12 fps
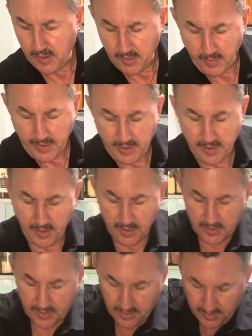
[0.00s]
We add a
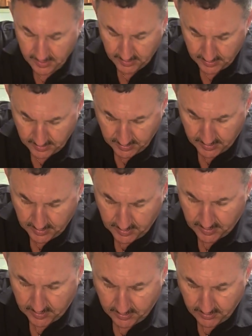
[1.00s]
nice
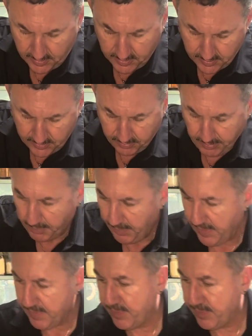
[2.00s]
grind of pepper.